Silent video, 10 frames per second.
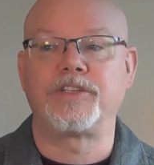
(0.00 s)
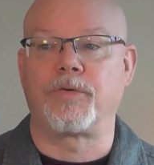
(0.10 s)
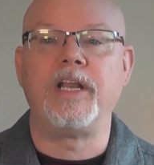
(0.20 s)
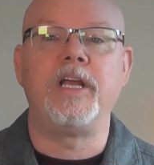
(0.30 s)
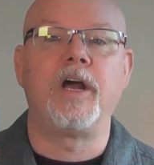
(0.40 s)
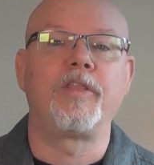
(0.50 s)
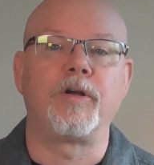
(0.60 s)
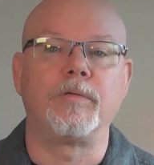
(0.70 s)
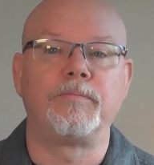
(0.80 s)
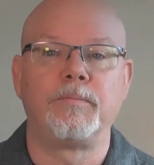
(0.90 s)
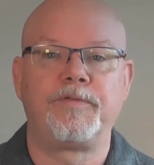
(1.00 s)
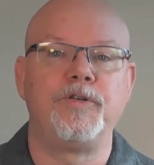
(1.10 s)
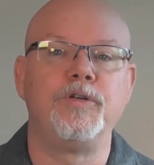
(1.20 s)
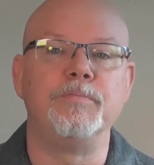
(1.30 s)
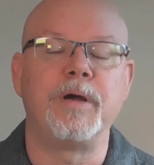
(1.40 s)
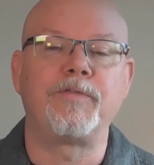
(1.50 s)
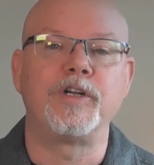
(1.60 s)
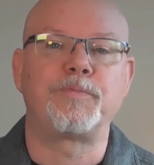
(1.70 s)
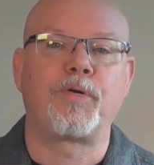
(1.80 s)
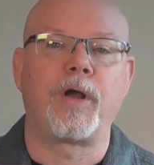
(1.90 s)
or any other food and
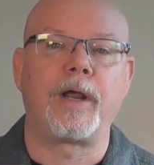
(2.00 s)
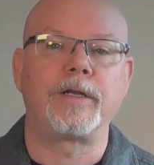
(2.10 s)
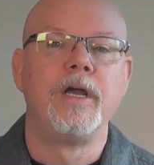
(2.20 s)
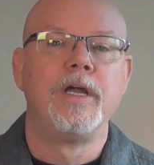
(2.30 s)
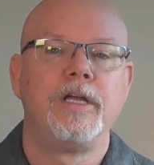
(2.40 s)
beverage product,